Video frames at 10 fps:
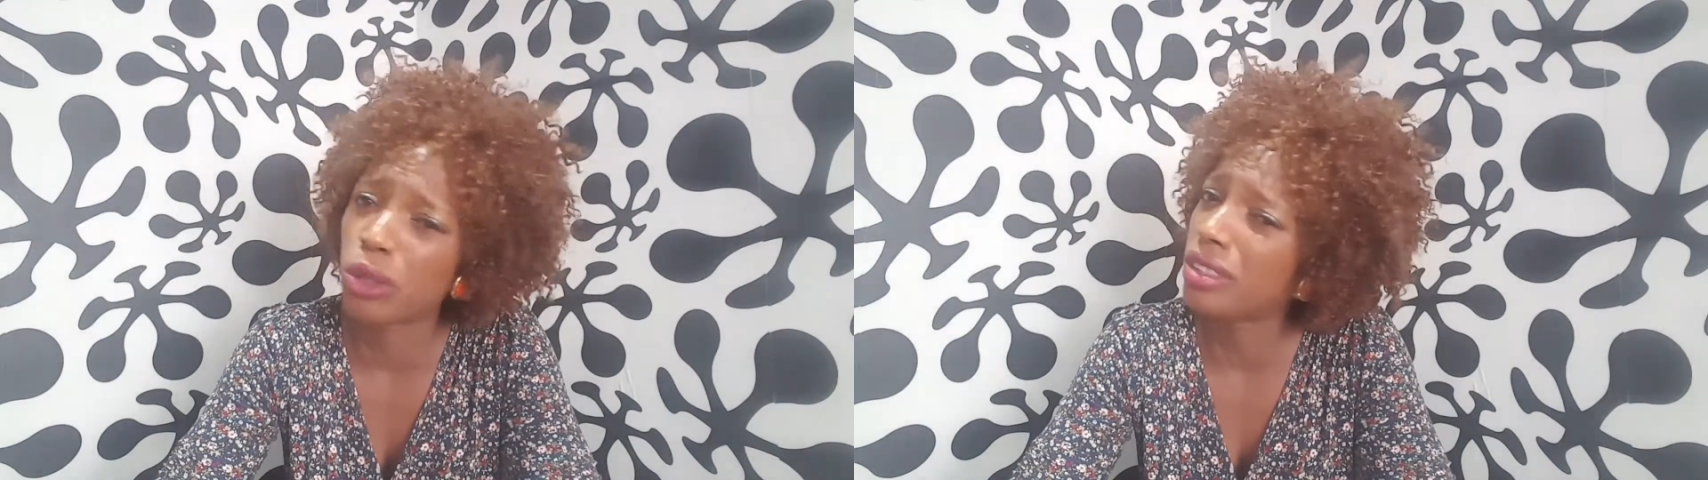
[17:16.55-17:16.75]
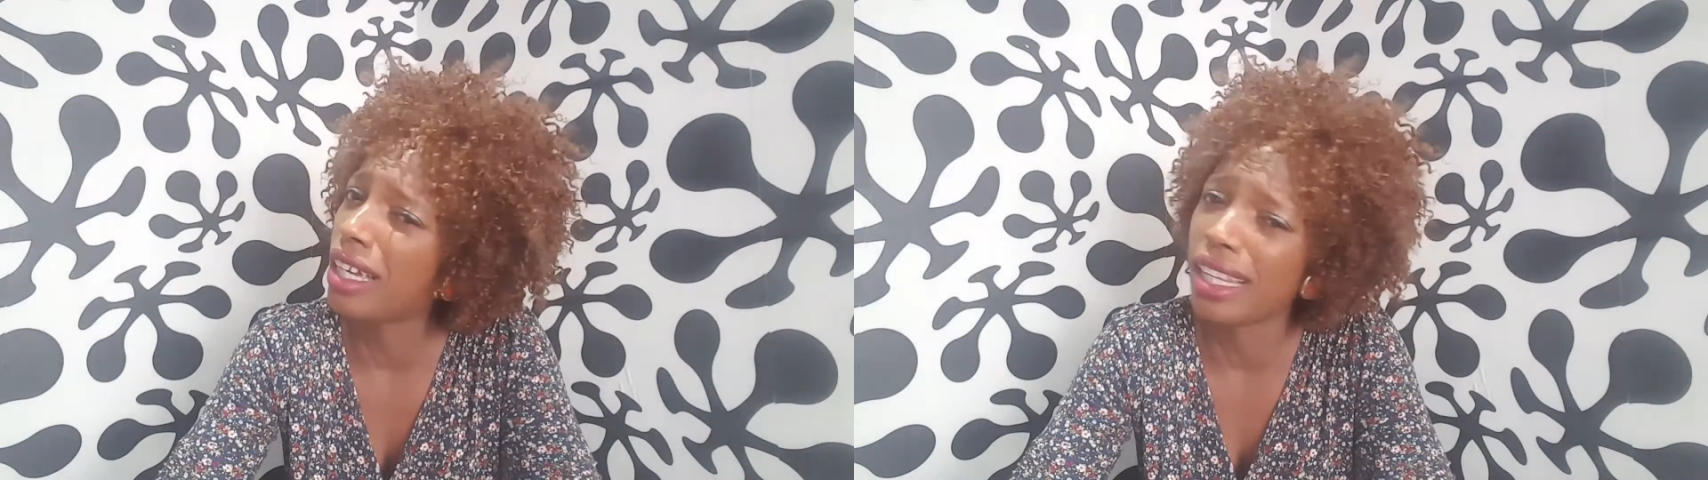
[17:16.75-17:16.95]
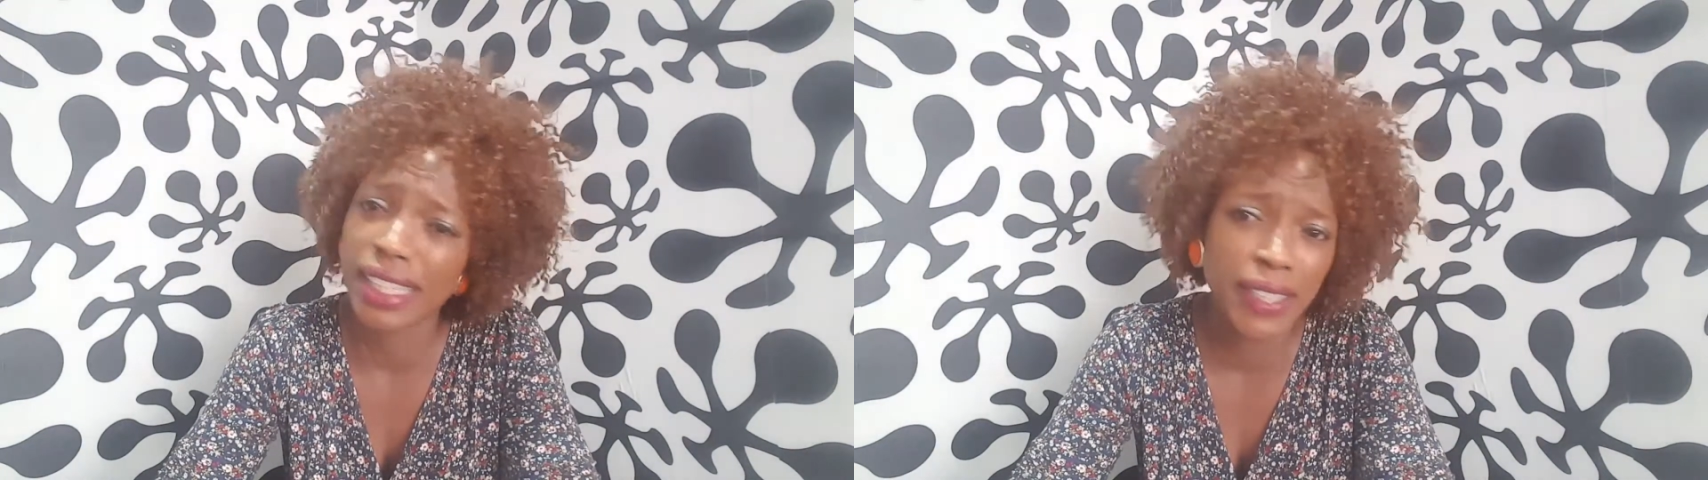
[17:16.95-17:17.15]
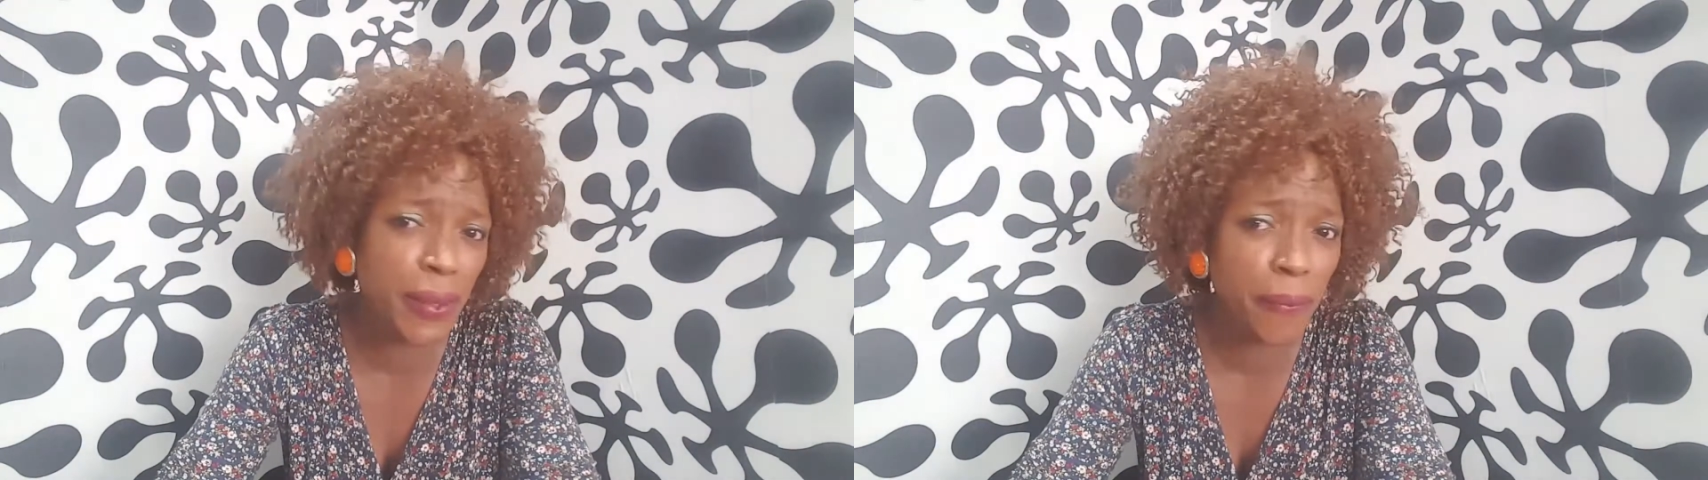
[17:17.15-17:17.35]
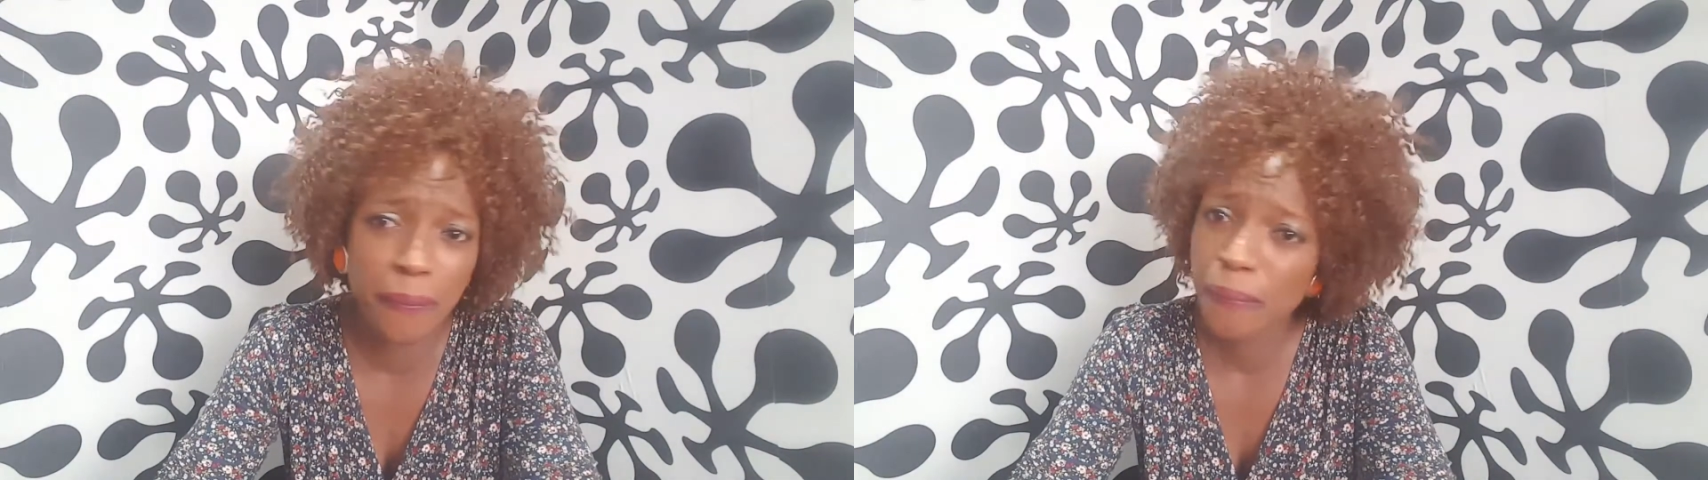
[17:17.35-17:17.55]
darling.
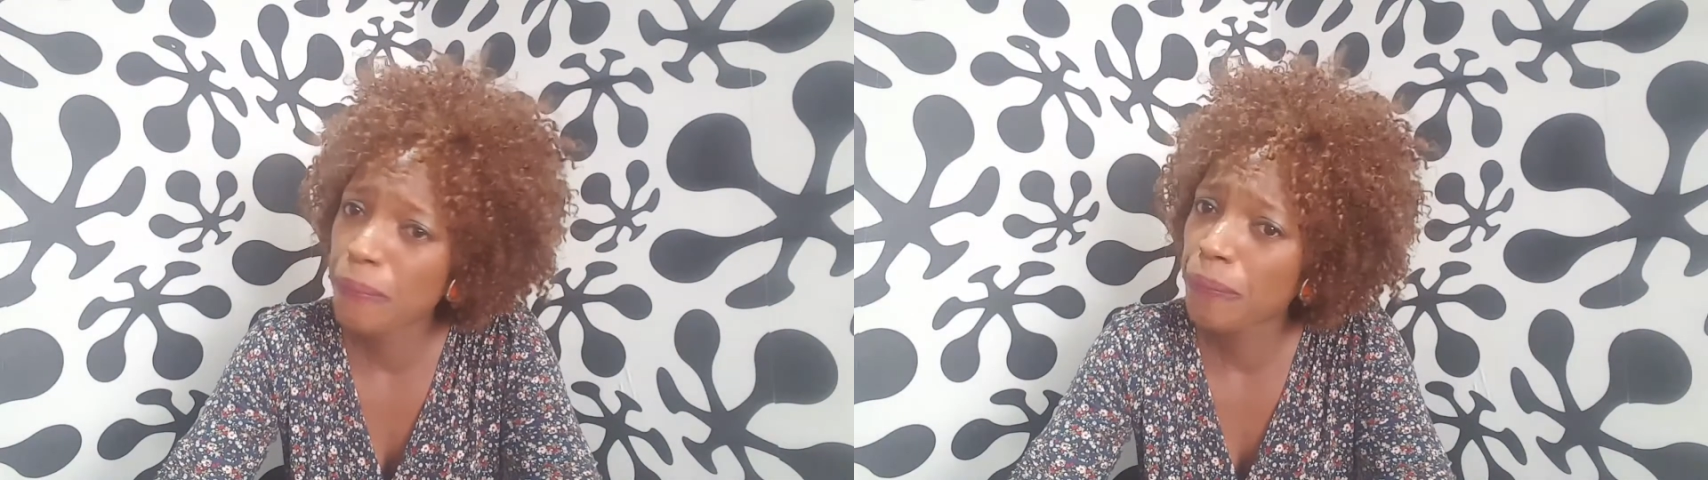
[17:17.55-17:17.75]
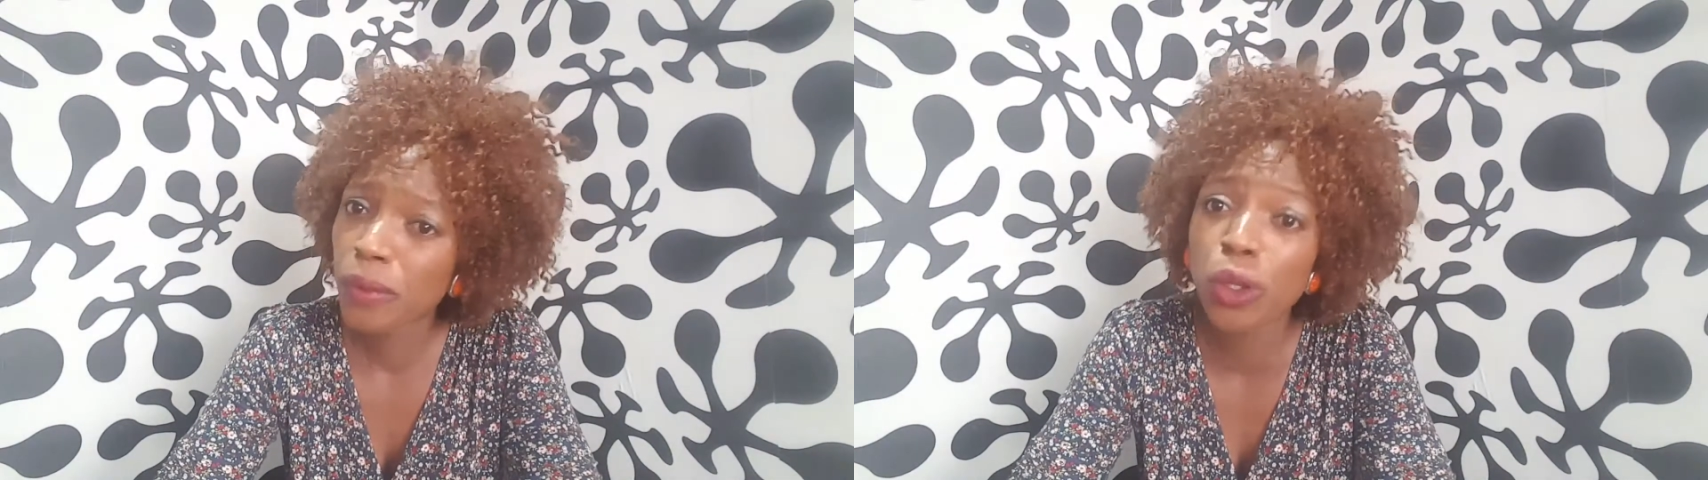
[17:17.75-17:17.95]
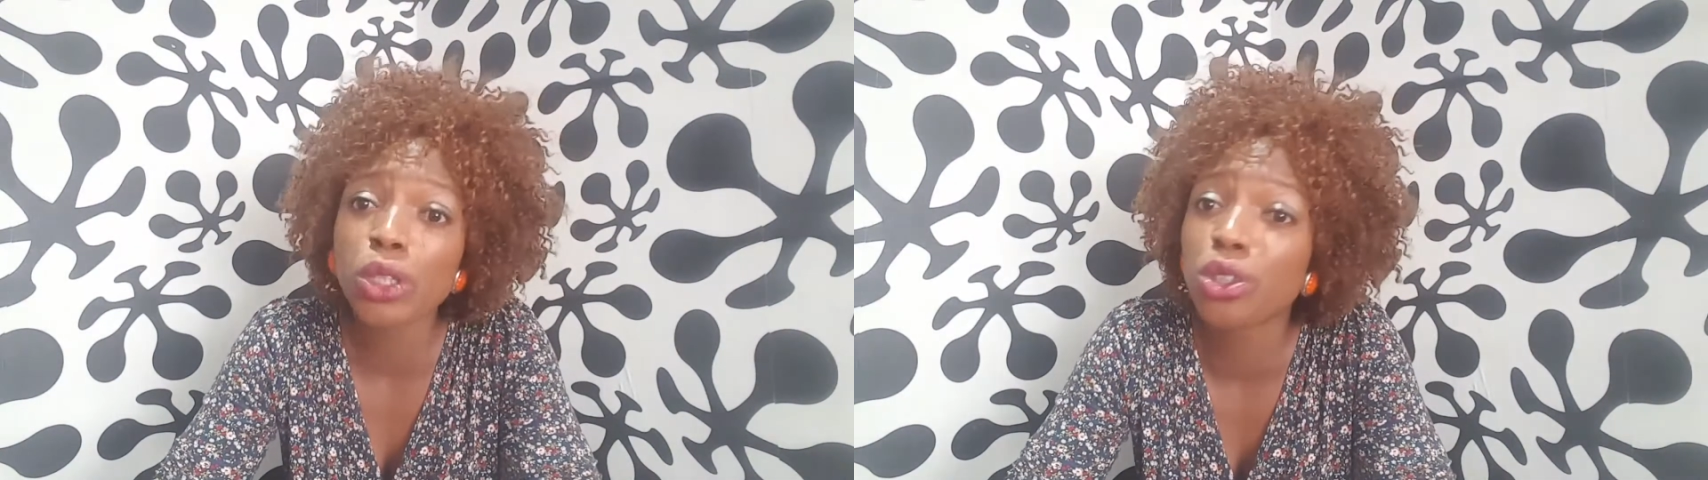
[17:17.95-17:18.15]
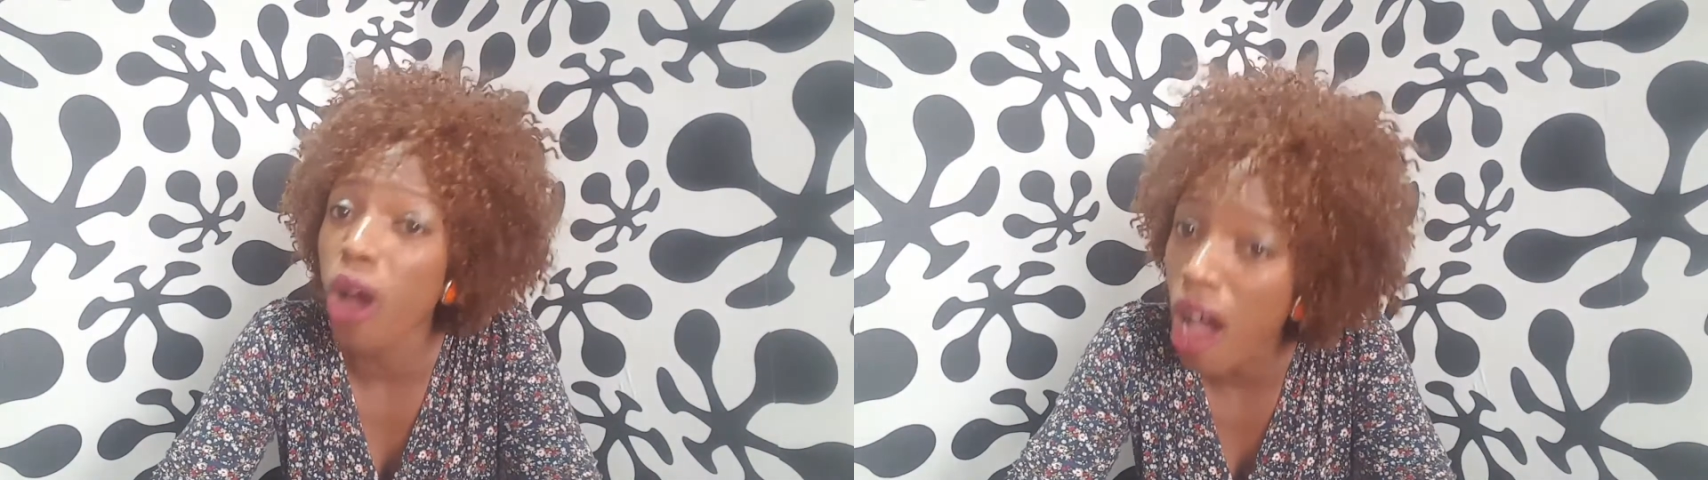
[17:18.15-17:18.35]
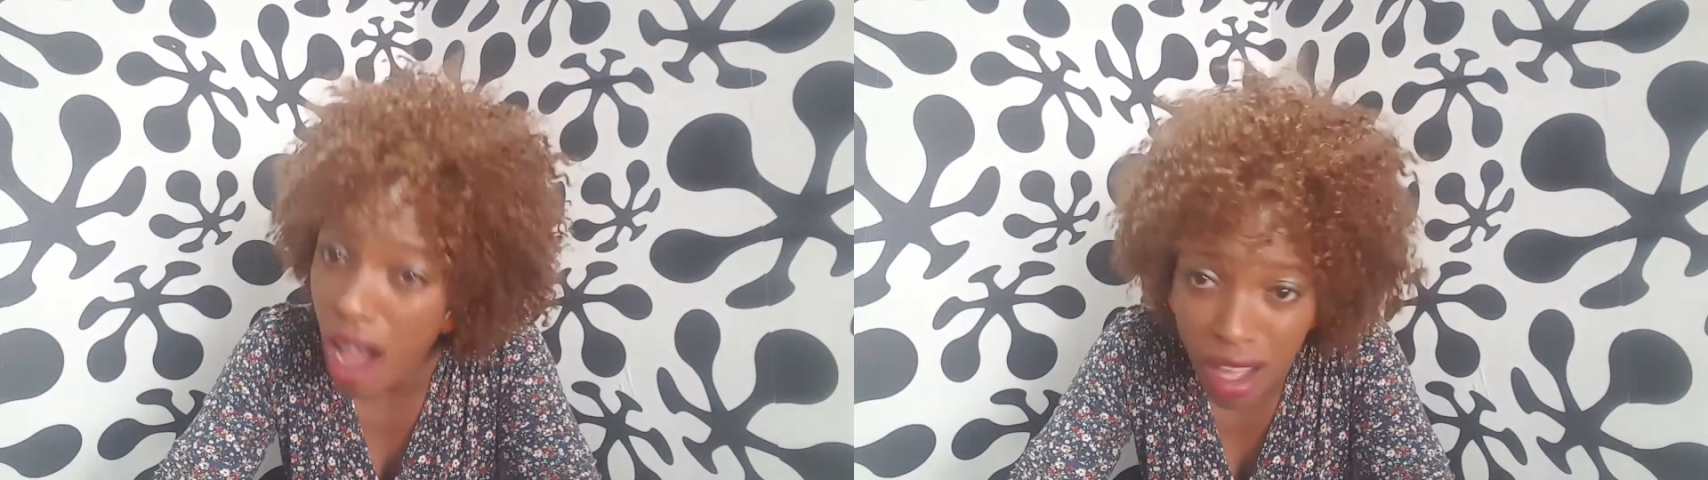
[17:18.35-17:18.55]
No,
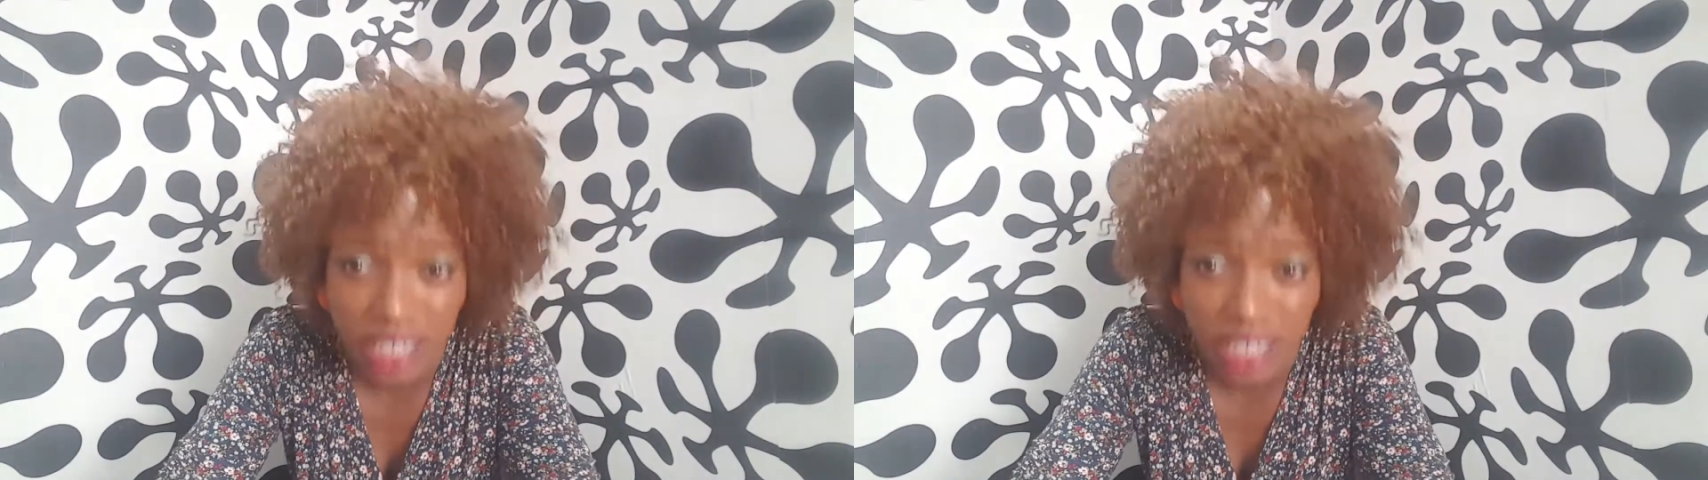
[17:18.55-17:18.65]
don't.